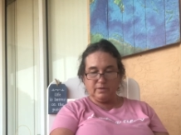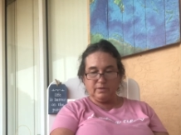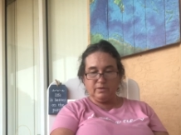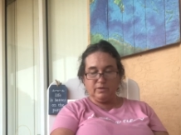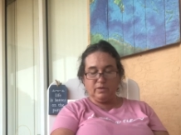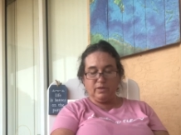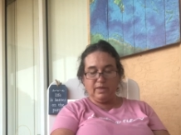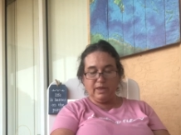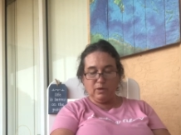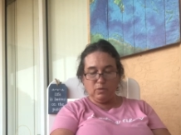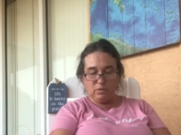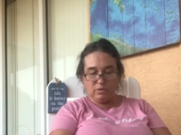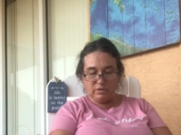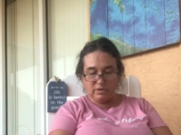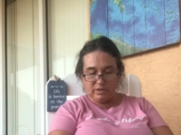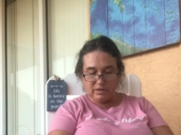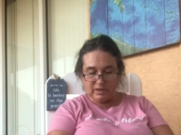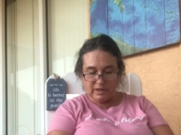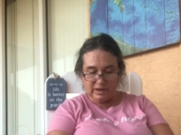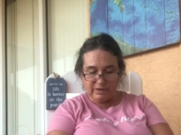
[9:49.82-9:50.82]
So they were
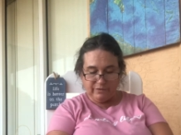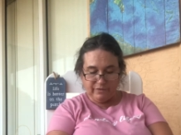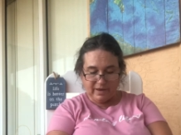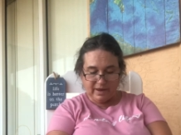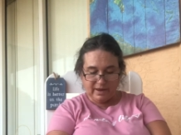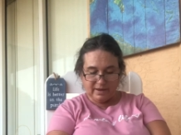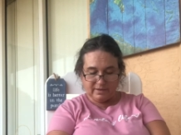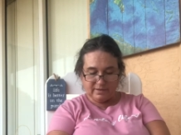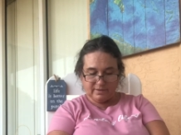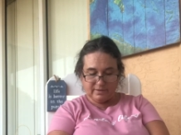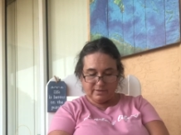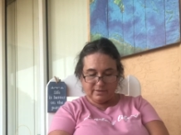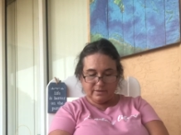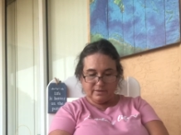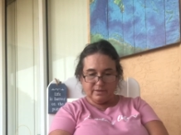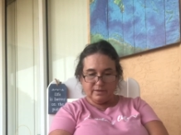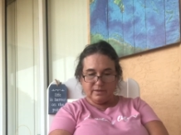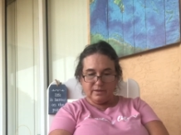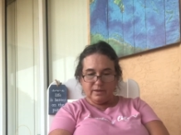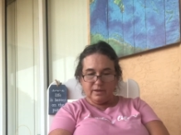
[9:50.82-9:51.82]
the Levites.
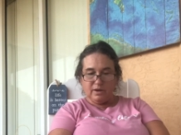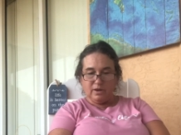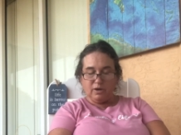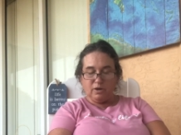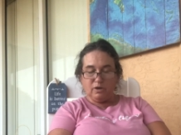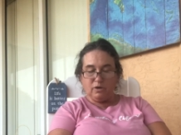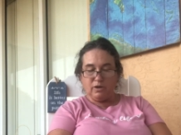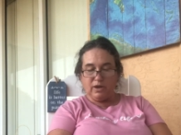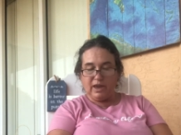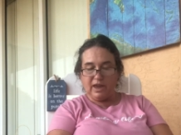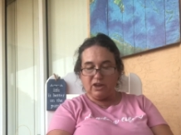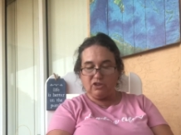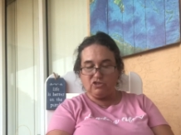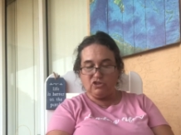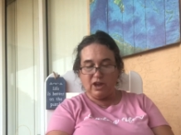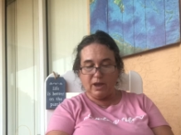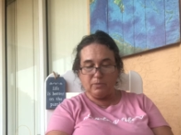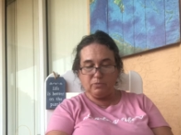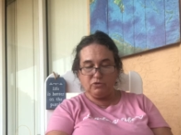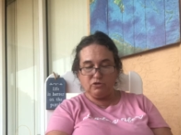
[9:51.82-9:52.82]
Okay,
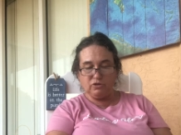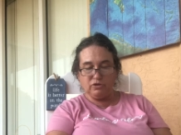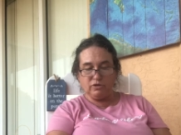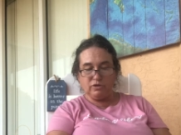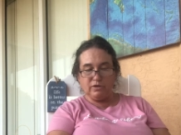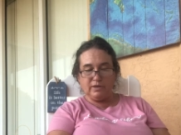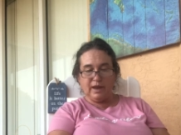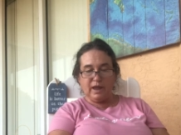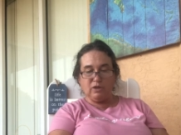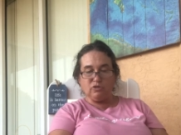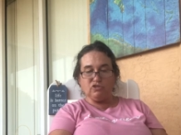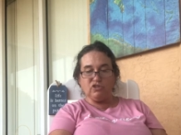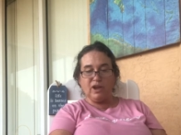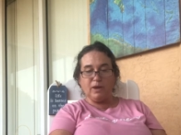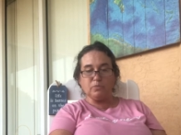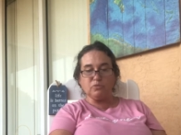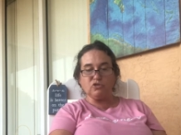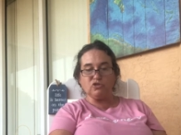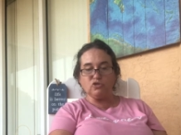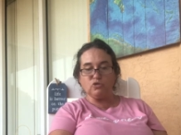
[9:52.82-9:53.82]
chapter now
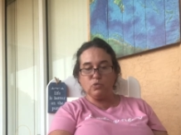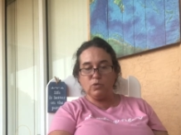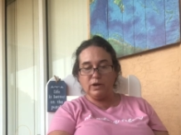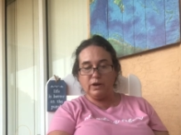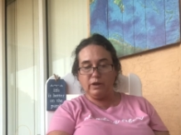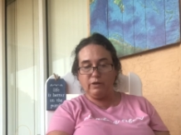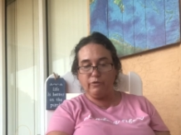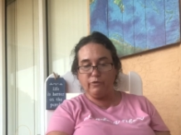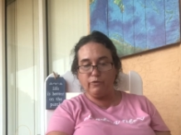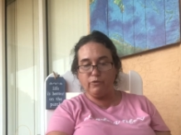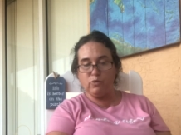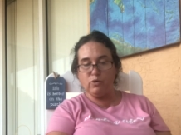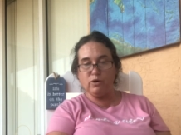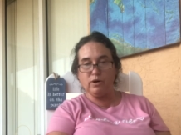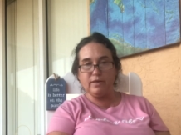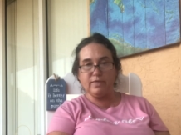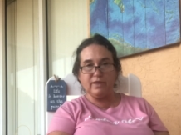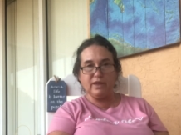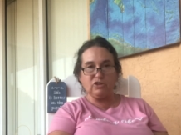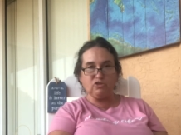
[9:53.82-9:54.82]
chapter 24
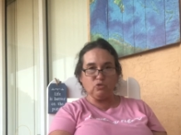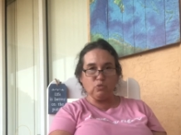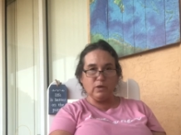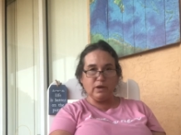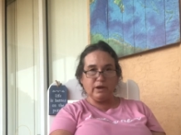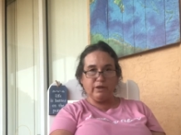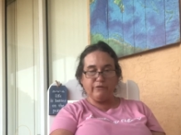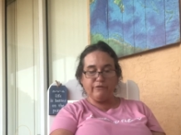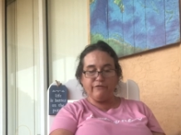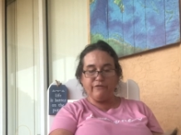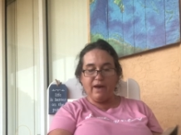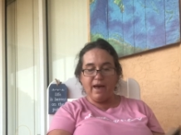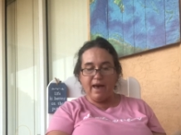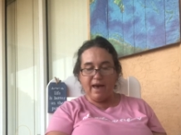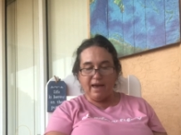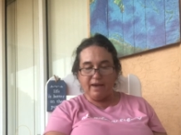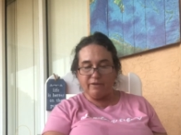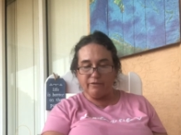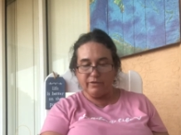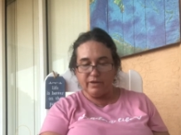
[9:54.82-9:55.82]
and then
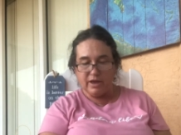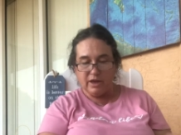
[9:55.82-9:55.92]
25.